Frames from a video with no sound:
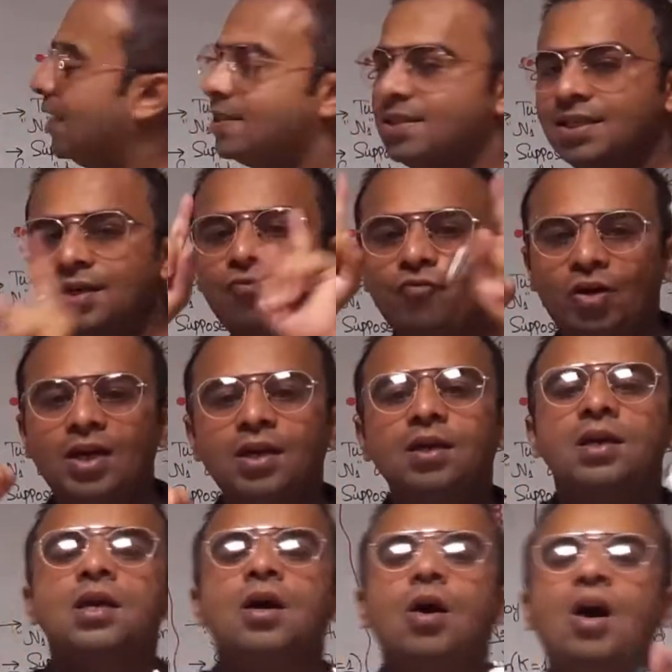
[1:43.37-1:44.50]
is the 1
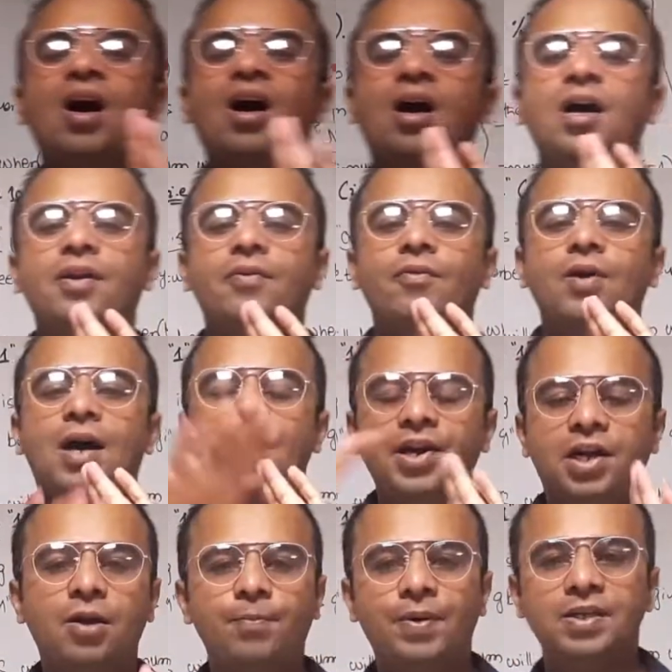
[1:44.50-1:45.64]
or
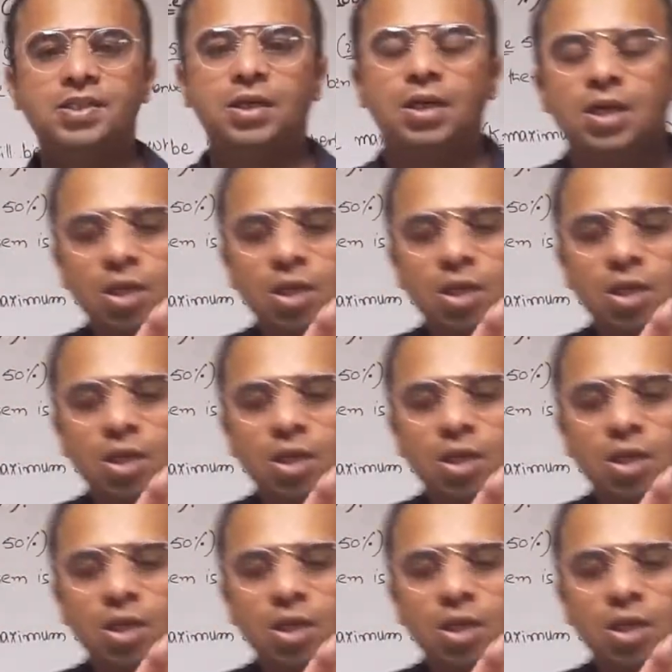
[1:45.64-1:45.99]
100%.